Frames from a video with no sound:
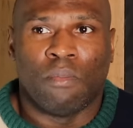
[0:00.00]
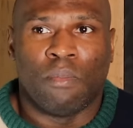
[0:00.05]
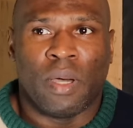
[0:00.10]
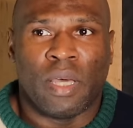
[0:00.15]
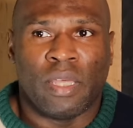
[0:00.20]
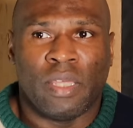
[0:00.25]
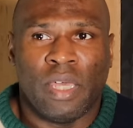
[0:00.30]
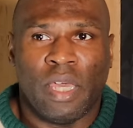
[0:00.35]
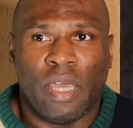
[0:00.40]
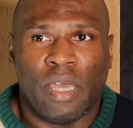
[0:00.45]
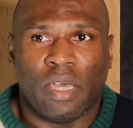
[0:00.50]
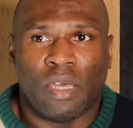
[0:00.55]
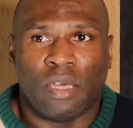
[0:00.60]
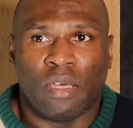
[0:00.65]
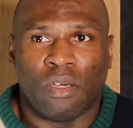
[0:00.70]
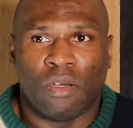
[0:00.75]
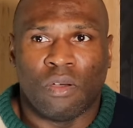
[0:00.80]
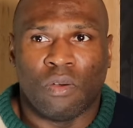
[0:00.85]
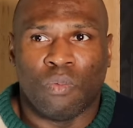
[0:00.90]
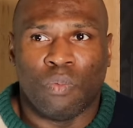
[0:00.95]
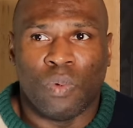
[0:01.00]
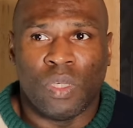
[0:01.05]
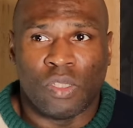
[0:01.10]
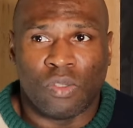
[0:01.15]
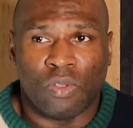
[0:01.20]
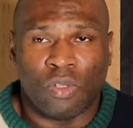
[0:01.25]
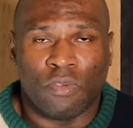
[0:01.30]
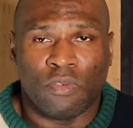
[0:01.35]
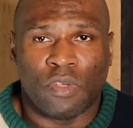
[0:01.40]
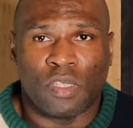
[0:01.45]
But yeah, we
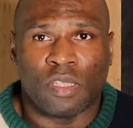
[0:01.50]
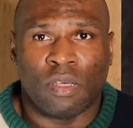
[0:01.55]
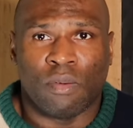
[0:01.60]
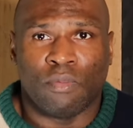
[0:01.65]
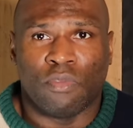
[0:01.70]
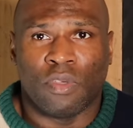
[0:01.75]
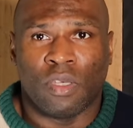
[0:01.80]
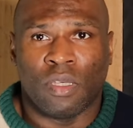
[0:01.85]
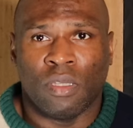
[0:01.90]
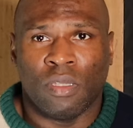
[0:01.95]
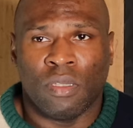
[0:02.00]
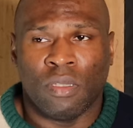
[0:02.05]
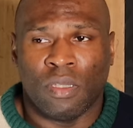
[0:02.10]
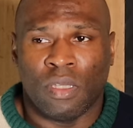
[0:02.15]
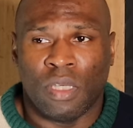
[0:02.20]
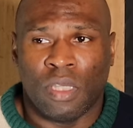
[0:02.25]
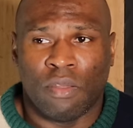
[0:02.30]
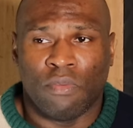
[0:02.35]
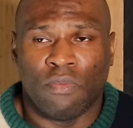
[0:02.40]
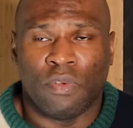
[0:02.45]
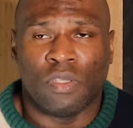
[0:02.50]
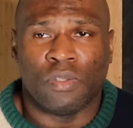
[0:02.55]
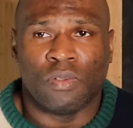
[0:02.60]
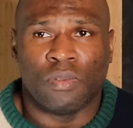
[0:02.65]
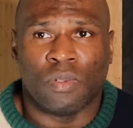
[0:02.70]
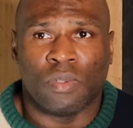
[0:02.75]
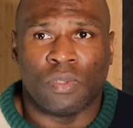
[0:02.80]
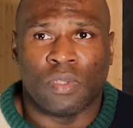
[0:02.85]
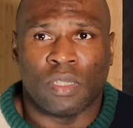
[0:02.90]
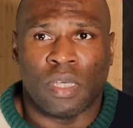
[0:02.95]
stood for something,
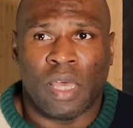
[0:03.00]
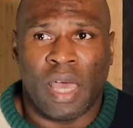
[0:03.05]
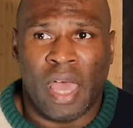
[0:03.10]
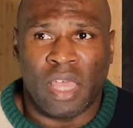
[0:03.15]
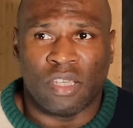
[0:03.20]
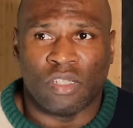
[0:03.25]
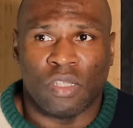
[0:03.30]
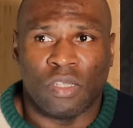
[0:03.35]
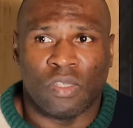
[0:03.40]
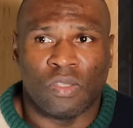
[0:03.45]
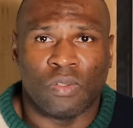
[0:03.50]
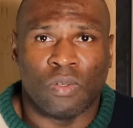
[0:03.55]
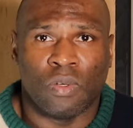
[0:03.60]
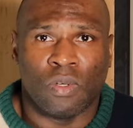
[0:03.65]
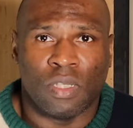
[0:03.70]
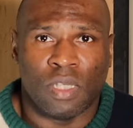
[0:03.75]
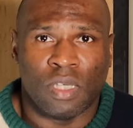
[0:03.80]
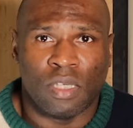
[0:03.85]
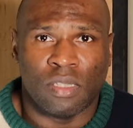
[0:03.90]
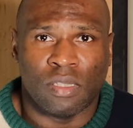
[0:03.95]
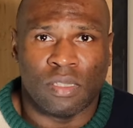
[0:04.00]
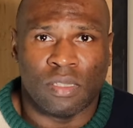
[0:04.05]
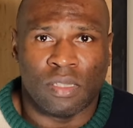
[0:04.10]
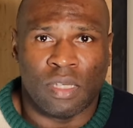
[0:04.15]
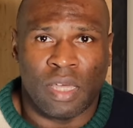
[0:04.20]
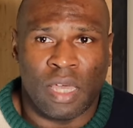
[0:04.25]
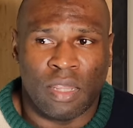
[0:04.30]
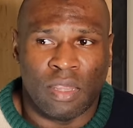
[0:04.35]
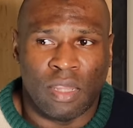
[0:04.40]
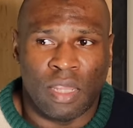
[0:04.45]
individuals actually saw
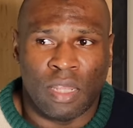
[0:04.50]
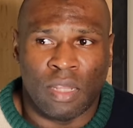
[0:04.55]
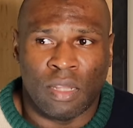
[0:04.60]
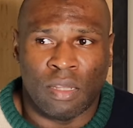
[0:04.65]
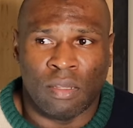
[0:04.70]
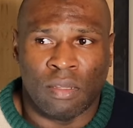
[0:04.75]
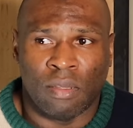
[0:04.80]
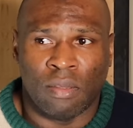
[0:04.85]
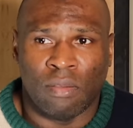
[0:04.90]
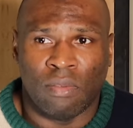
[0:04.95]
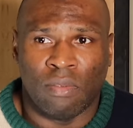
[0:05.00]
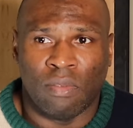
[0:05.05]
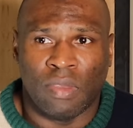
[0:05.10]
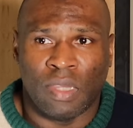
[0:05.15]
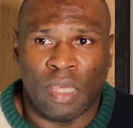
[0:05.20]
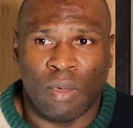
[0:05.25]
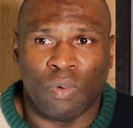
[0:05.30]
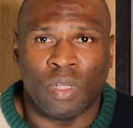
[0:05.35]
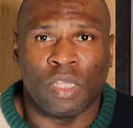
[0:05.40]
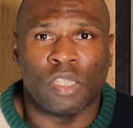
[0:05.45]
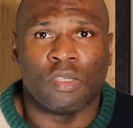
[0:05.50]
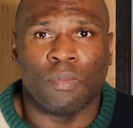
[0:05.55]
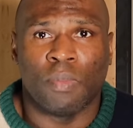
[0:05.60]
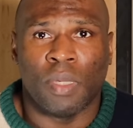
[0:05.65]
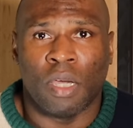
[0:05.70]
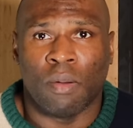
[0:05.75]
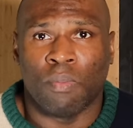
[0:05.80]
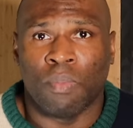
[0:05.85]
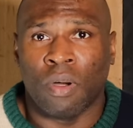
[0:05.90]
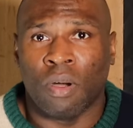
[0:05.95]
this, and then they wanted to
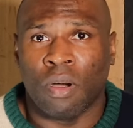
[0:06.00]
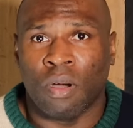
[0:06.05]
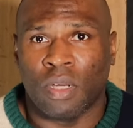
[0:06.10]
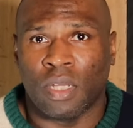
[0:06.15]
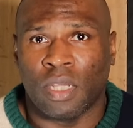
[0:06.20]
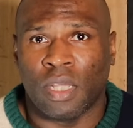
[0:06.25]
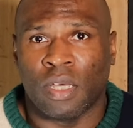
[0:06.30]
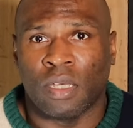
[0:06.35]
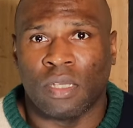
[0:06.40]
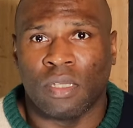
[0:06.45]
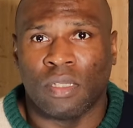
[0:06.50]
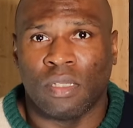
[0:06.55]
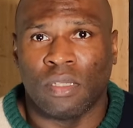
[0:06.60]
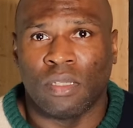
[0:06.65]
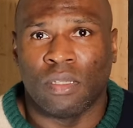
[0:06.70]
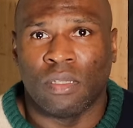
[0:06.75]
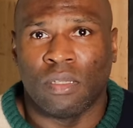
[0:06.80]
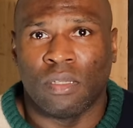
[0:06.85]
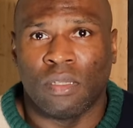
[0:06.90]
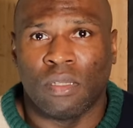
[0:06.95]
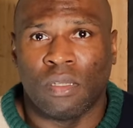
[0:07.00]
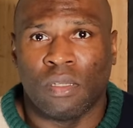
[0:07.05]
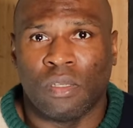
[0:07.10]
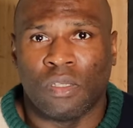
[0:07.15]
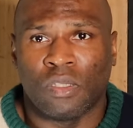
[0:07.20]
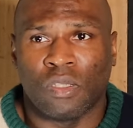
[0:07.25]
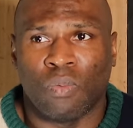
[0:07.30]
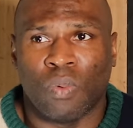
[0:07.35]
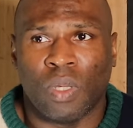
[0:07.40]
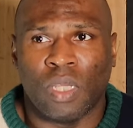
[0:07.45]
be a part of that.
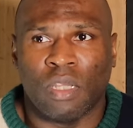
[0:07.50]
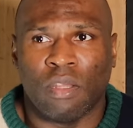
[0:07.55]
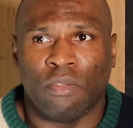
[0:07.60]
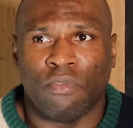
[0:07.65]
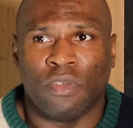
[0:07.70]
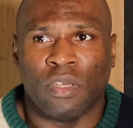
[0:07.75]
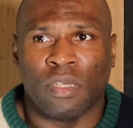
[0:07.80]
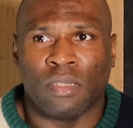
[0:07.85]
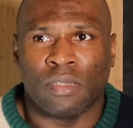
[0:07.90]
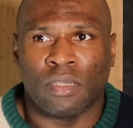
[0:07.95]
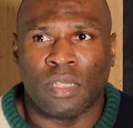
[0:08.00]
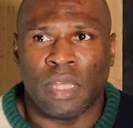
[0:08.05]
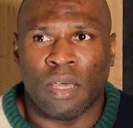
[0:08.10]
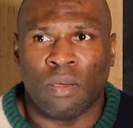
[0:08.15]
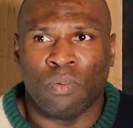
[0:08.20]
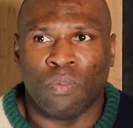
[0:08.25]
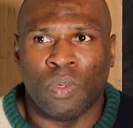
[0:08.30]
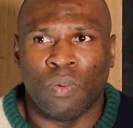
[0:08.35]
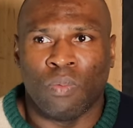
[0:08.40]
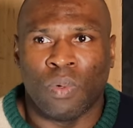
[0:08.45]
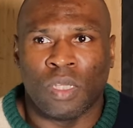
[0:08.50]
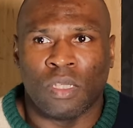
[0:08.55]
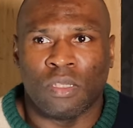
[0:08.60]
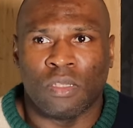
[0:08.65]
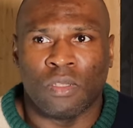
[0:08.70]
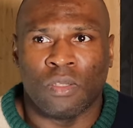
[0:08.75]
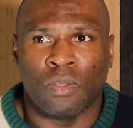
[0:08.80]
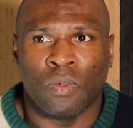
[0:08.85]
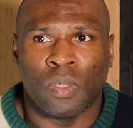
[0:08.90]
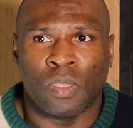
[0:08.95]
So one of the things that we wanted
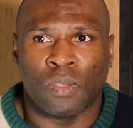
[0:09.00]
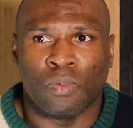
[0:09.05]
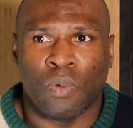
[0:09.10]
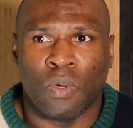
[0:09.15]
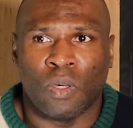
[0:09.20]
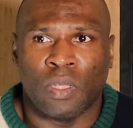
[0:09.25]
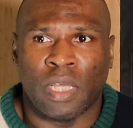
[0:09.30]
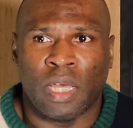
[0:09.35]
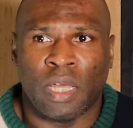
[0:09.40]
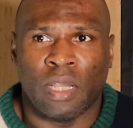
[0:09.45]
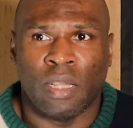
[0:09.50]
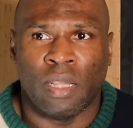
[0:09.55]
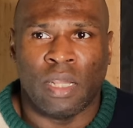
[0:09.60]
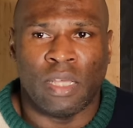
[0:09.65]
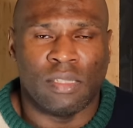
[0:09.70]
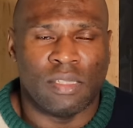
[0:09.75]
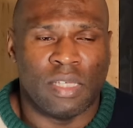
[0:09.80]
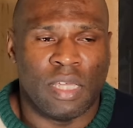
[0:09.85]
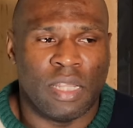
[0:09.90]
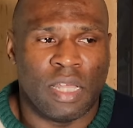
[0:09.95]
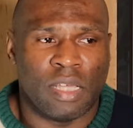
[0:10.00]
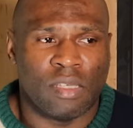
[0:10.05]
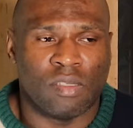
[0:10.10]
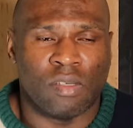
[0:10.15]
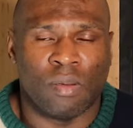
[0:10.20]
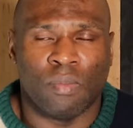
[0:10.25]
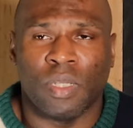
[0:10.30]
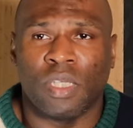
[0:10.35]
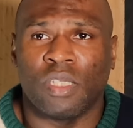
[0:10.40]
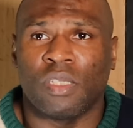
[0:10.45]
to do as well, that let's say that
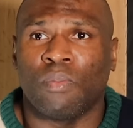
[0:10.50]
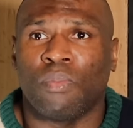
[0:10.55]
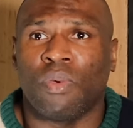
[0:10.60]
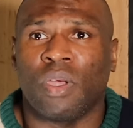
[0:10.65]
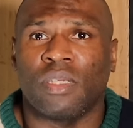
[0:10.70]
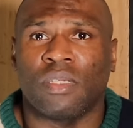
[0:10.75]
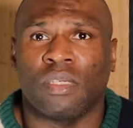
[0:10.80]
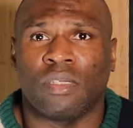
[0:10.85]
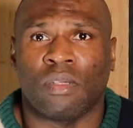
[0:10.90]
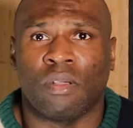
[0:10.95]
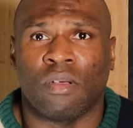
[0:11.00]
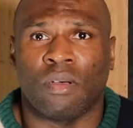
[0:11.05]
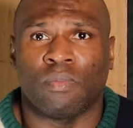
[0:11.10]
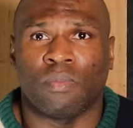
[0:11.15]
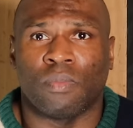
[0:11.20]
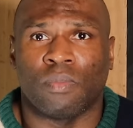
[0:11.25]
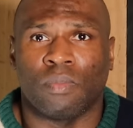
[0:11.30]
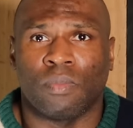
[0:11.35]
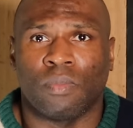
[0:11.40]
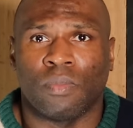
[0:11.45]
somebody's embraced Islam.